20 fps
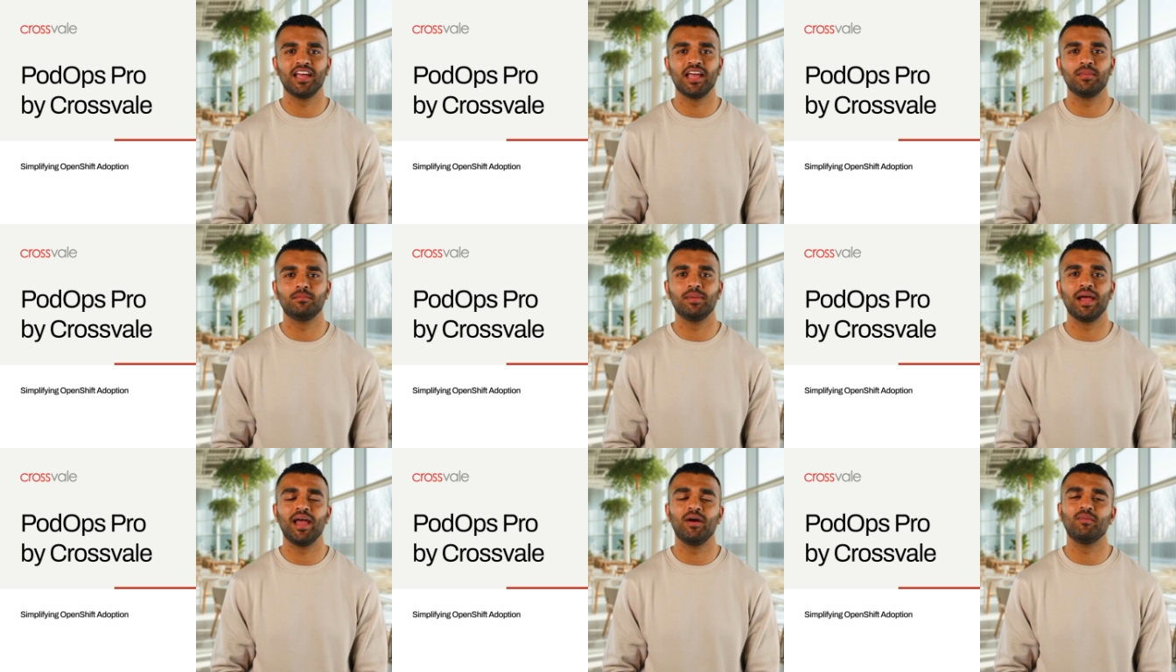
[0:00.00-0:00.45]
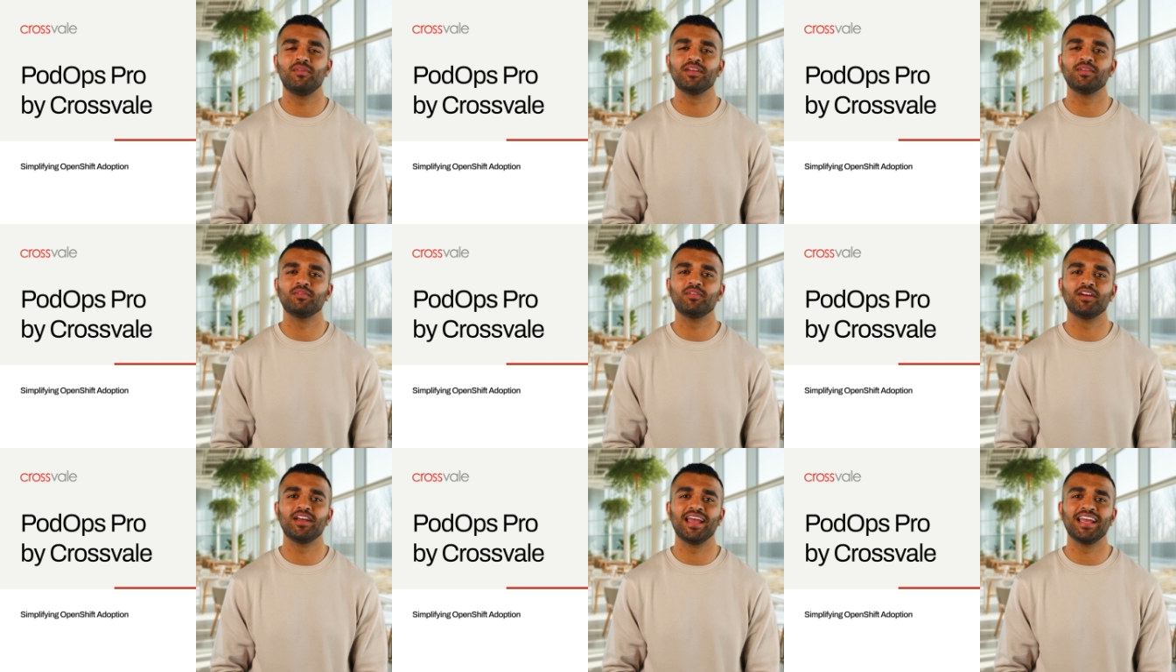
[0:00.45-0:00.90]

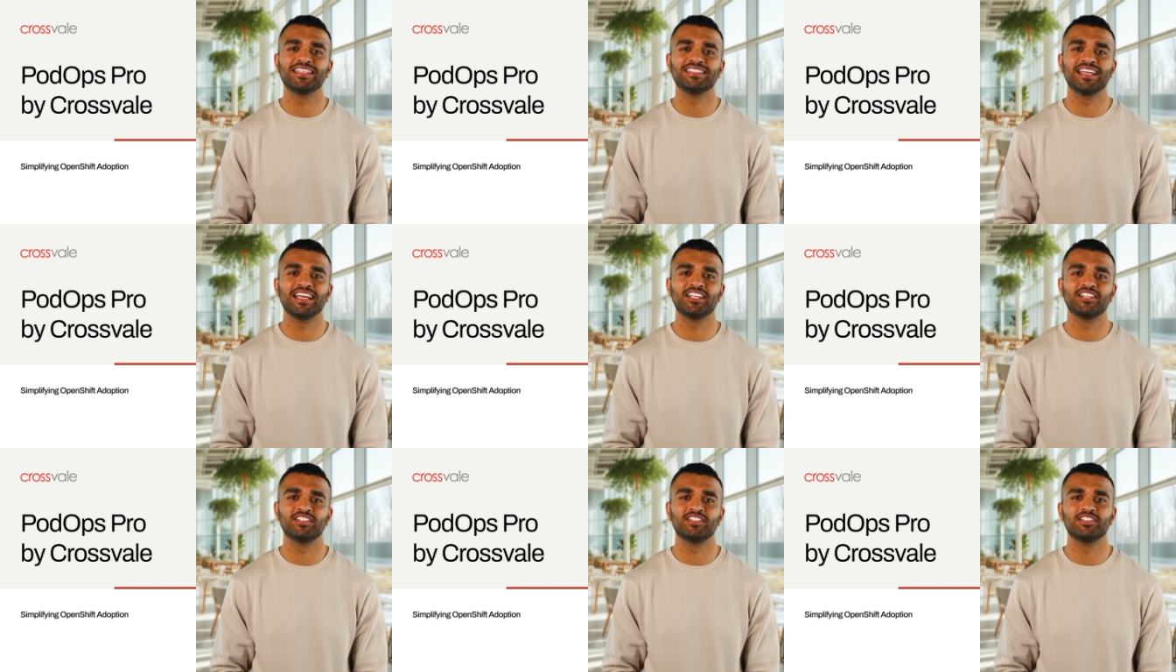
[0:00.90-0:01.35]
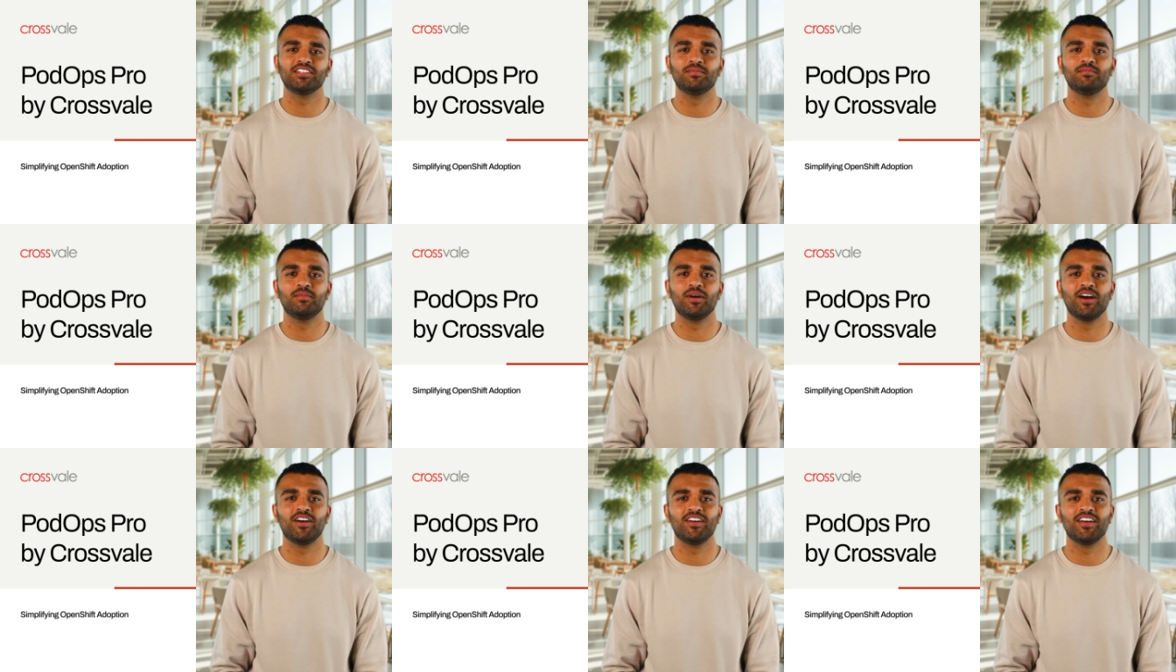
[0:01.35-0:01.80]
empowering organizations to
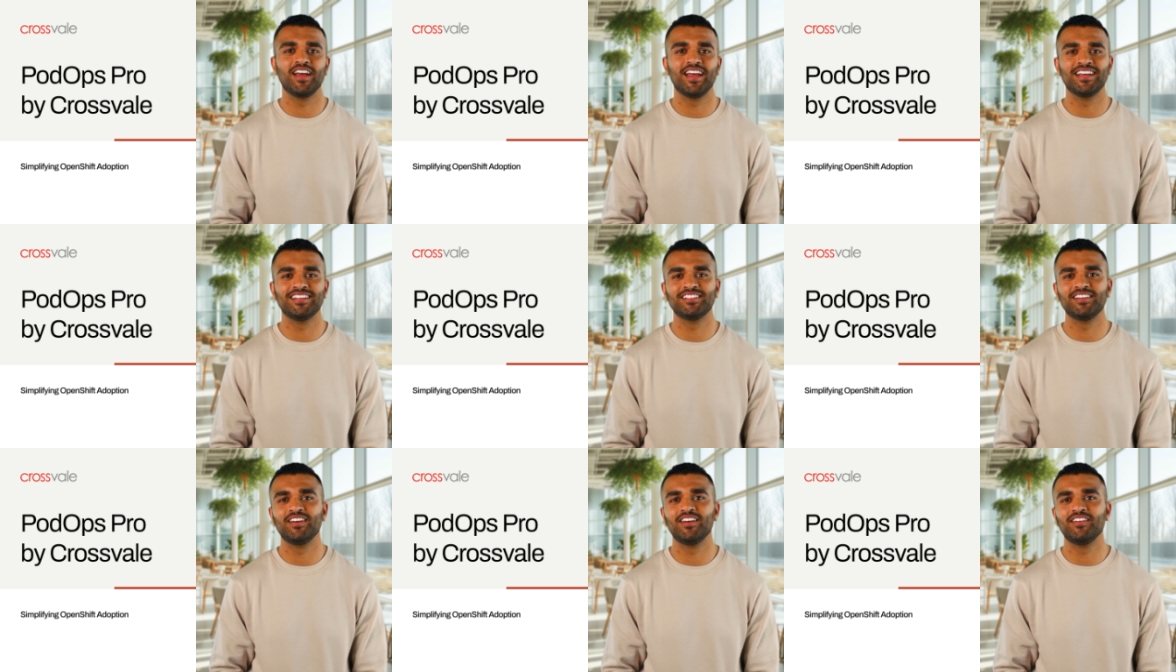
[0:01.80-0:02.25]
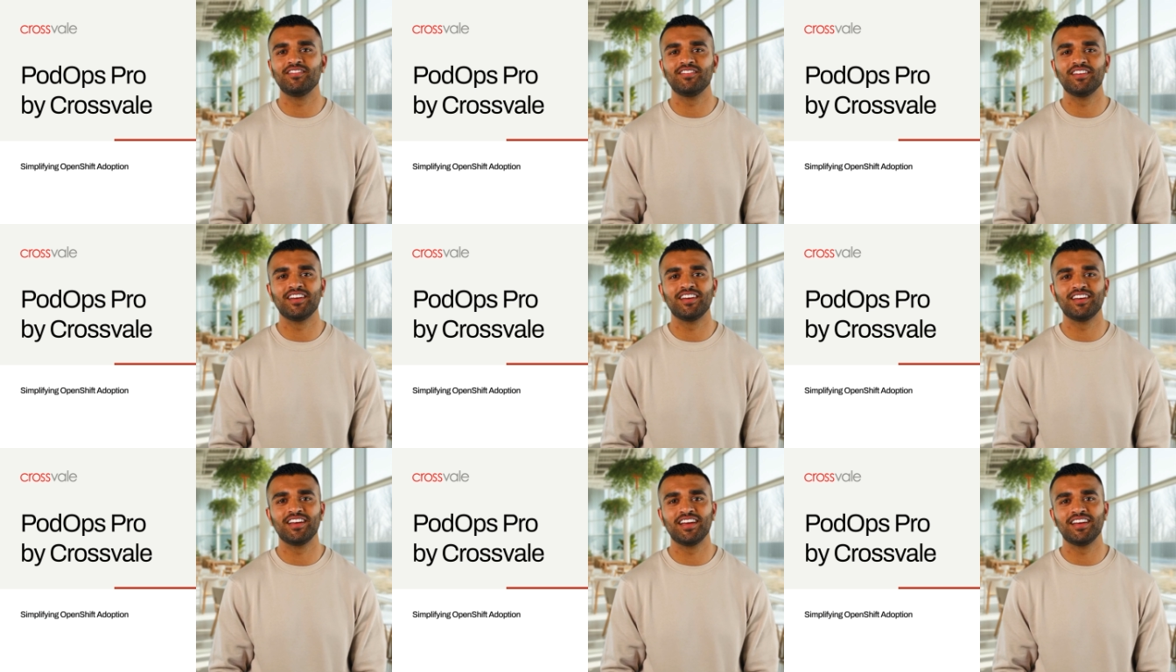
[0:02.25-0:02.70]
modernize
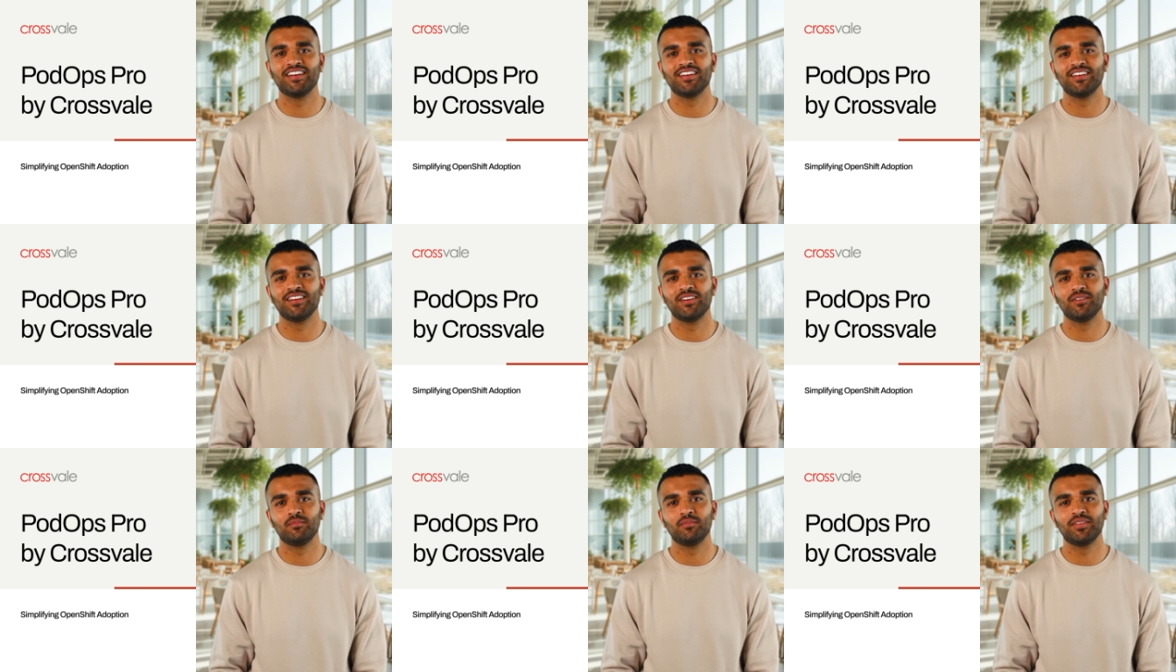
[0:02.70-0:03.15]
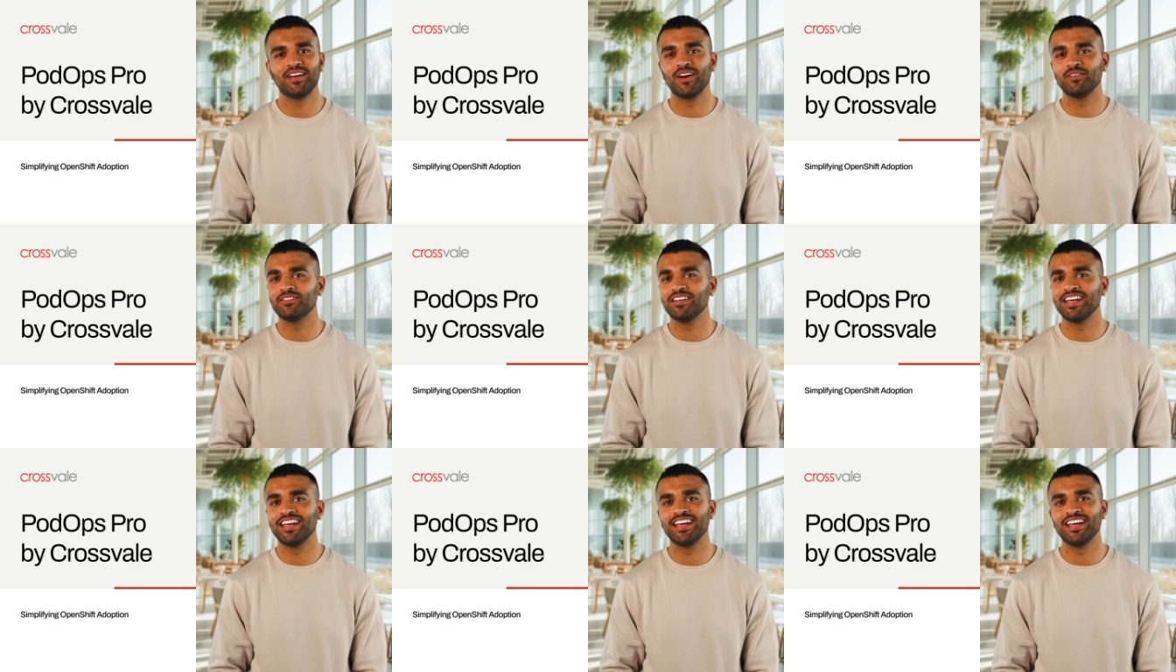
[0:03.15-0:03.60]
confidently
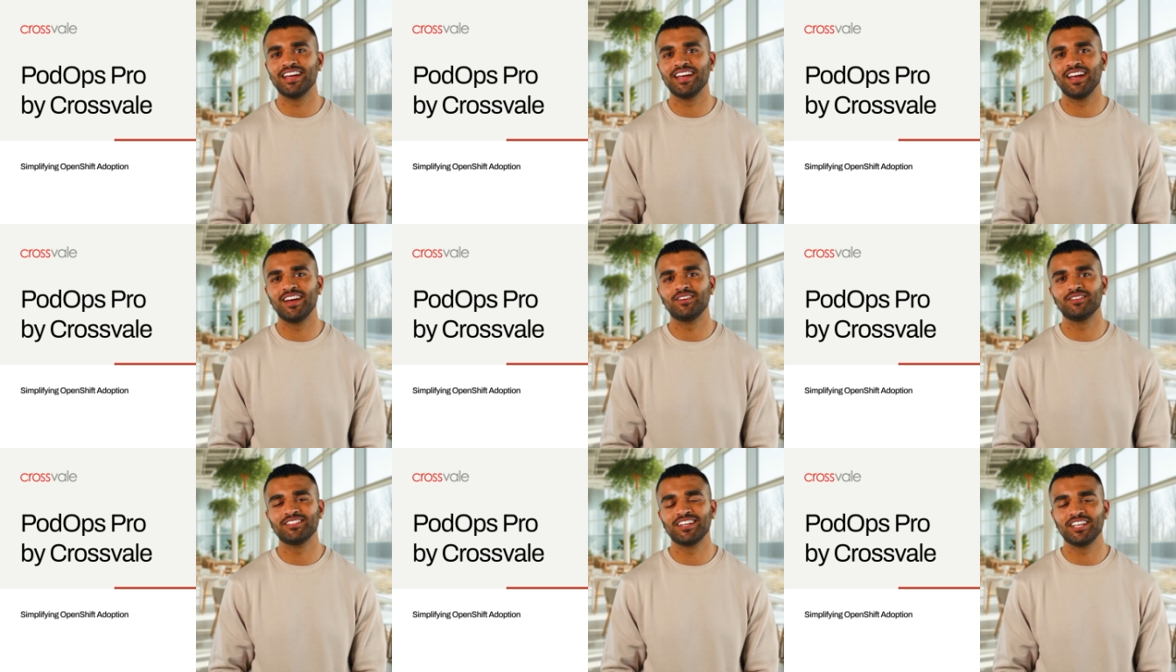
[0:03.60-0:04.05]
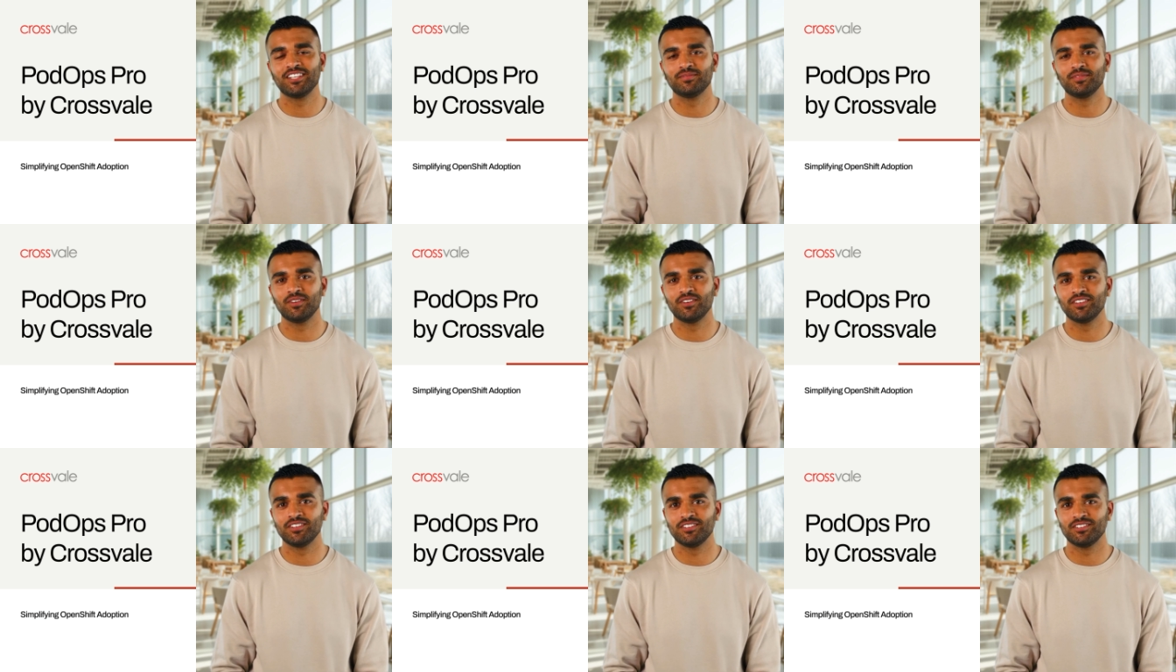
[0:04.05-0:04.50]
without needing in-house
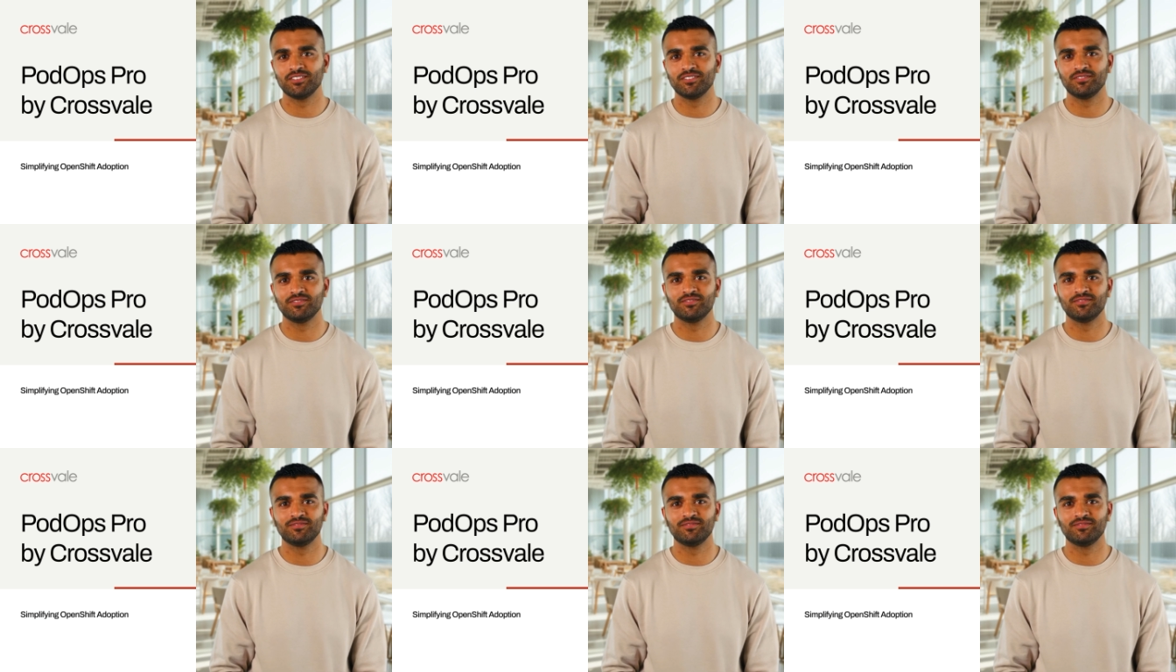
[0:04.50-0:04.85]
experts.